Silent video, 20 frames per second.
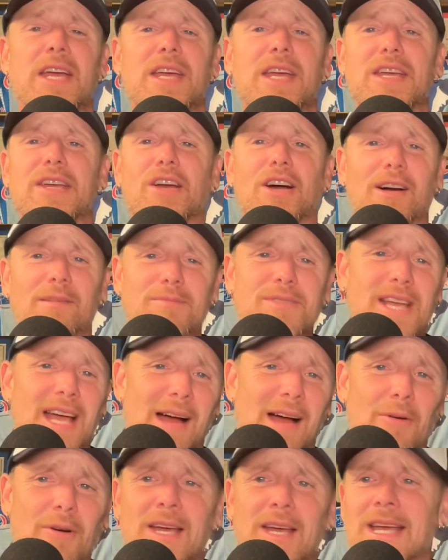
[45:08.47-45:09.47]
He comes
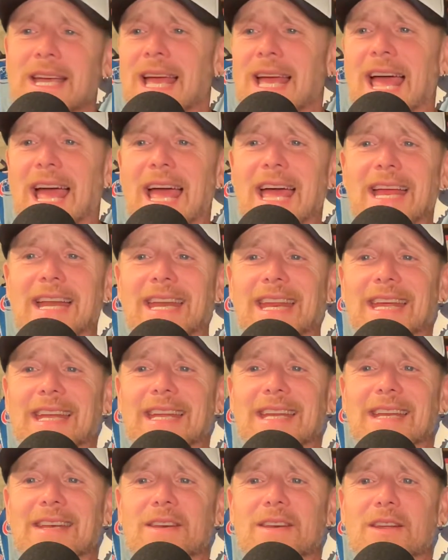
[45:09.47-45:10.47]
out and
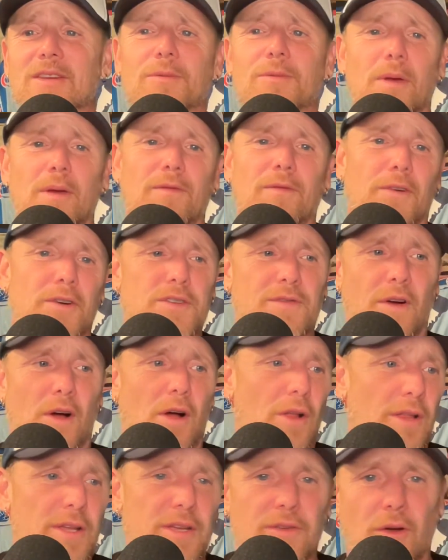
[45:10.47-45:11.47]
he's, first of
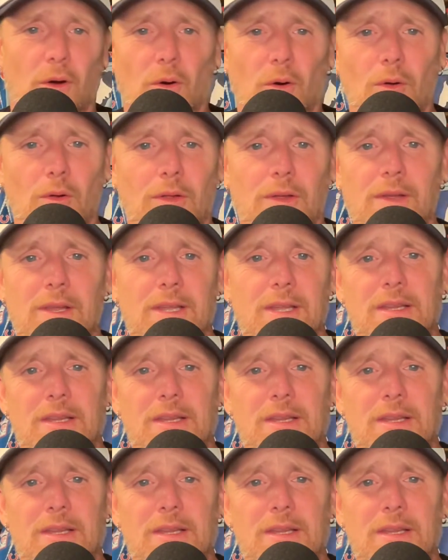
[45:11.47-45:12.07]
all, his whole